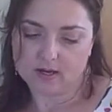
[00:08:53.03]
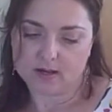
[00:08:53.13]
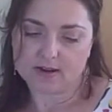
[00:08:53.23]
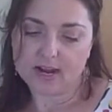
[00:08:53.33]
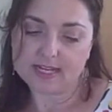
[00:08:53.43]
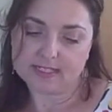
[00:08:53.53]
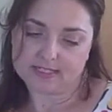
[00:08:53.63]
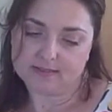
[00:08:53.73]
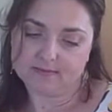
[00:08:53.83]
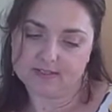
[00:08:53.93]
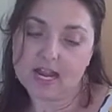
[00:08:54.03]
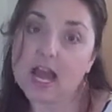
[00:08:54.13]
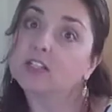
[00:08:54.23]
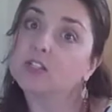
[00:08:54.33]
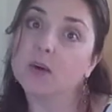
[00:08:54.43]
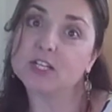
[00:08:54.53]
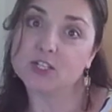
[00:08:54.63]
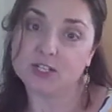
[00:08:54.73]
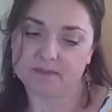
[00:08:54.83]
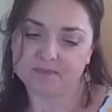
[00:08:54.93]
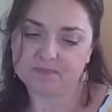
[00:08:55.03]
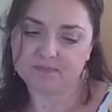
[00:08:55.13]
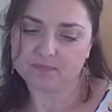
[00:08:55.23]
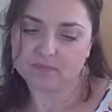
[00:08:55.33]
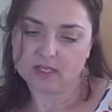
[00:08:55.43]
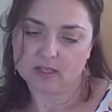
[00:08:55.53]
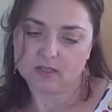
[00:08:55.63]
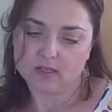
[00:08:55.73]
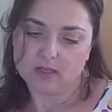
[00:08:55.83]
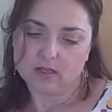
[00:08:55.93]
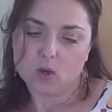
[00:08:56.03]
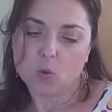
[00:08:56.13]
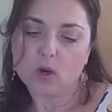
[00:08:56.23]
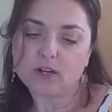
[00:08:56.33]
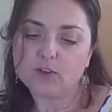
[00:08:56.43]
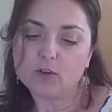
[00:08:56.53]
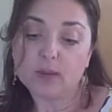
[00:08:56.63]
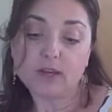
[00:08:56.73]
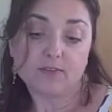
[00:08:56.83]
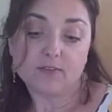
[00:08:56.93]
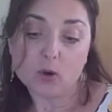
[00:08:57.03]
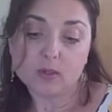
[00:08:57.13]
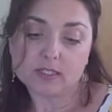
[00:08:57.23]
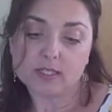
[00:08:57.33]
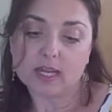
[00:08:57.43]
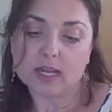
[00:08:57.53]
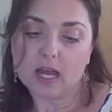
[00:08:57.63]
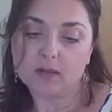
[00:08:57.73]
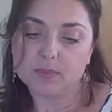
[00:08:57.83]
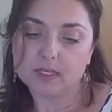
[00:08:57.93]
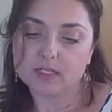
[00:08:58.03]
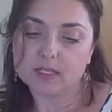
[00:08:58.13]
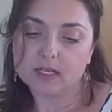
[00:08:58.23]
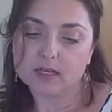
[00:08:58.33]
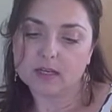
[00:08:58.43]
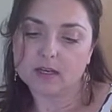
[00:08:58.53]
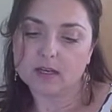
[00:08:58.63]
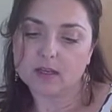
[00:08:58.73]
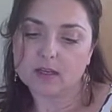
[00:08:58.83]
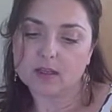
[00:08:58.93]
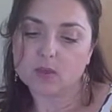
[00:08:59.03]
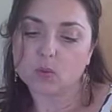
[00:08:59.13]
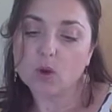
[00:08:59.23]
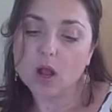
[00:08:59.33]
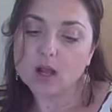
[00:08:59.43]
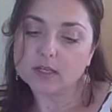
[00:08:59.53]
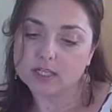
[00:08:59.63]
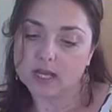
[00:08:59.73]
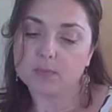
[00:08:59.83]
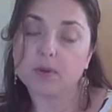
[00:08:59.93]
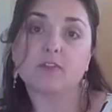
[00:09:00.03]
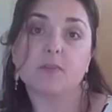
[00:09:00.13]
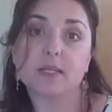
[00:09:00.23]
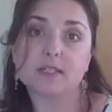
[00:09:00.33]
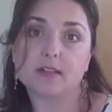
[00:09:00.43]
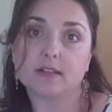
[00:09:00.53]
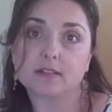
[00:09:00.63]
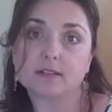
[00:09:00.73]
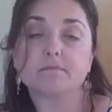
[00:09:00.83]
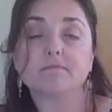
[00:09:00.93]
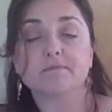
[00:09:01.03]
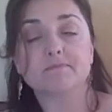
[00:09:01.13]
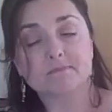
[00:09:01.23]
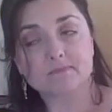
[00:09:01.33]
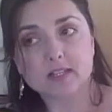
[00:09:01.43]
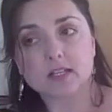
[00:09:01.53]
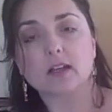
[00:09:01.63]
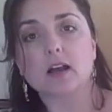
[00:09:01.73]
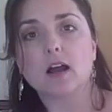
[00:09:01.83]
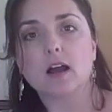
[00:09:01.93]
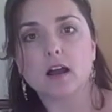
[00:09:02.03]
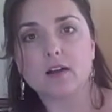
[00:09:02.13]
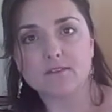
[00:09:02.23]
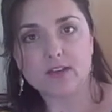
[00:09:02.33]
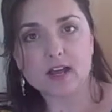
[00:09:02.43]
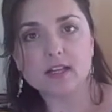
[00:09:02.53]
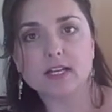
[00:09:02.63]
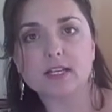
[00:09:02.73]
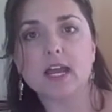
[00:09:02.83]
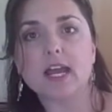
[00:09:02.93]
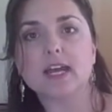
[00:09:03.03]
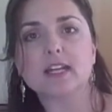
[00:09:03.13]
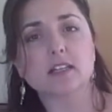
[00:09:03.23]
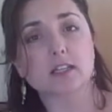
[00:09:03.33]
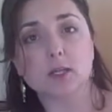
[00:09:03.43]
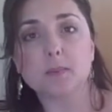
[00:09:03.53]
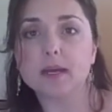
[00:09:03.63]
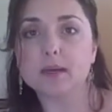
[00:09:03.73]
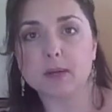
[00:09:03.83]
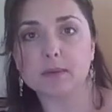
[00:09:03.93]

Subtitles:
All right, next question. What if you've been focusing on building the wrong type of business? A valid and a little bit